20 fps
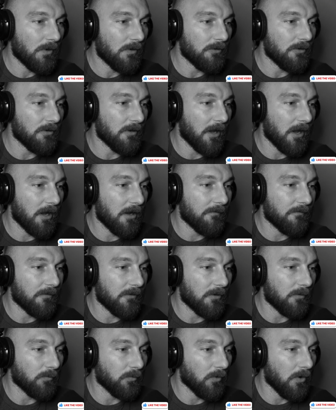You have
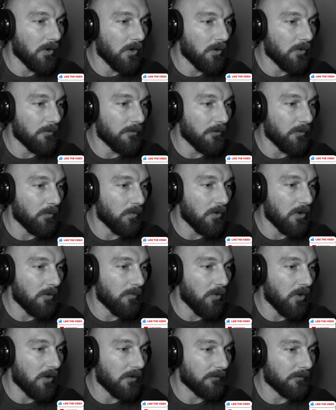the row, the
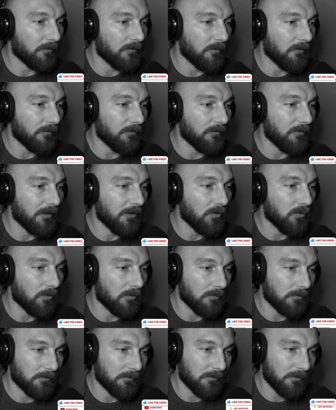wall balls, the
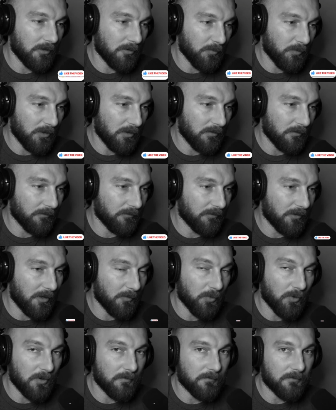single dumbbell
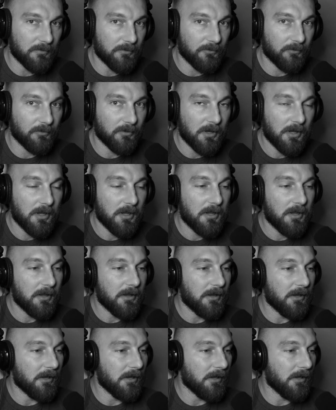stepovers,
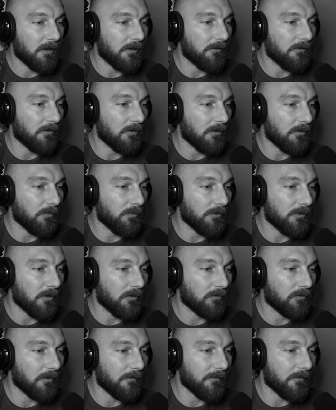and we
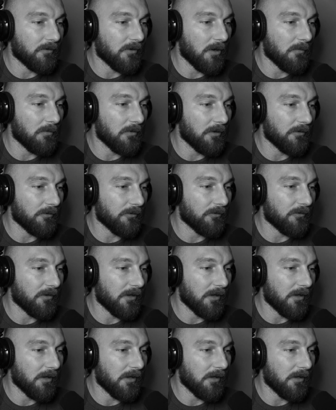also have the double unders
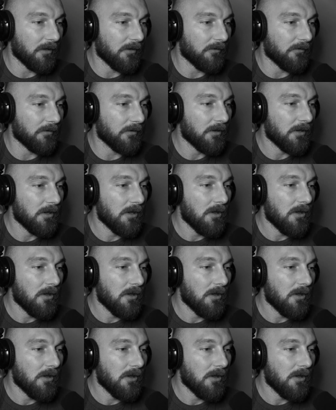to end.